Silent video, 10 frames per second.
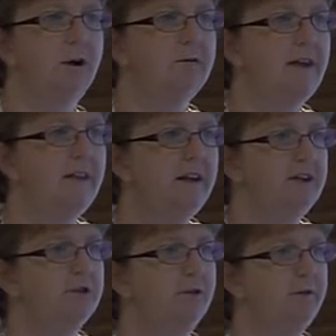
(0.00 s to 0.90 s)
around the
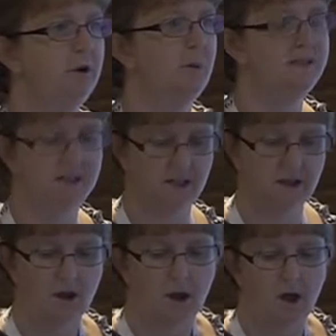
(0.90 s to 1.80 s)
literature review we
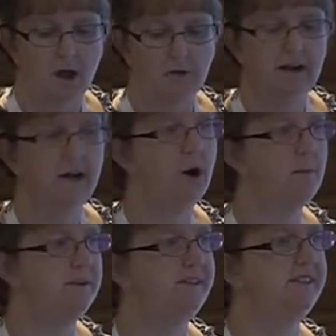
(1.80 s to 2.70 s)
did around
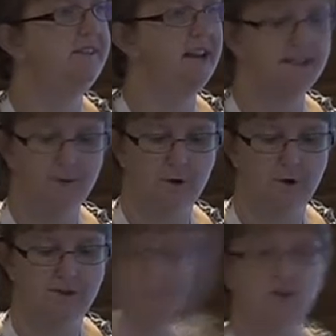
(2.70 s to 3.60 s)
competency standards for
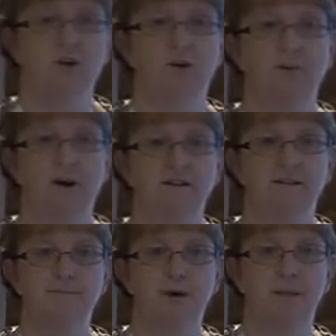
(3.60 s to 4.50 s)
nurses in general
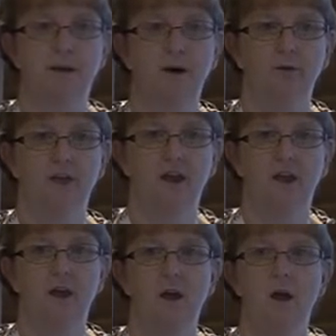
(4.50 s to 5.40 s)
practice and primary
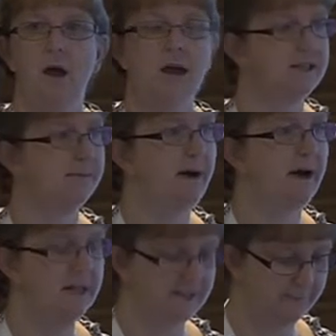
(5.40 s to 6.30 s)
healthcare as
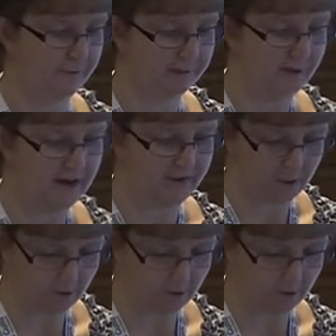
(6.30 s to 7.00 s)
the first part of the